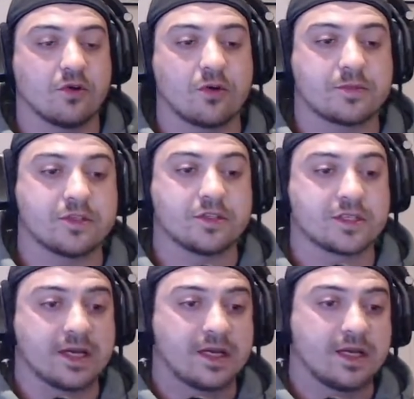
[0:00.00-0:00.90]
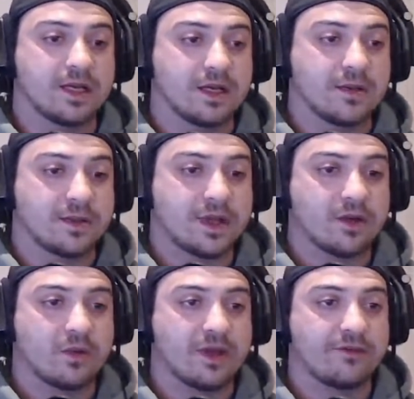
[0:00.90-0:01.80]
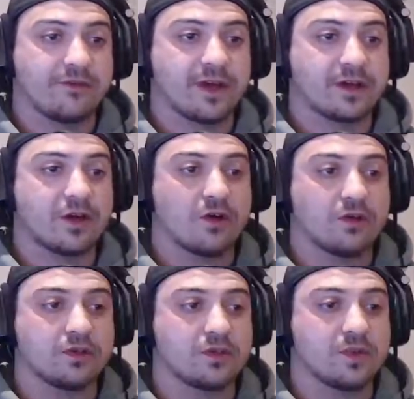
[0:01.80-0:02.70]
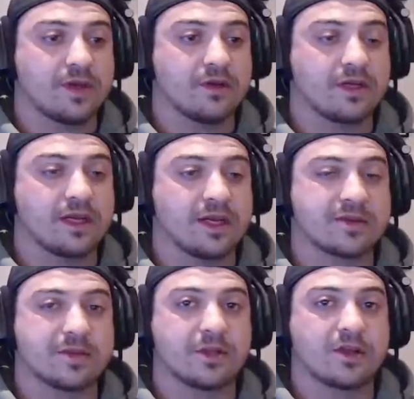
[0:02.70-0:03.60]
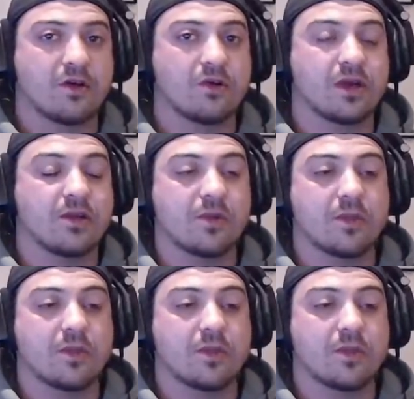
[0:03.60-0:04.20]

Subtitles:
options. But yeah, we have found gold. We're going to dig up some of the gold, and then we're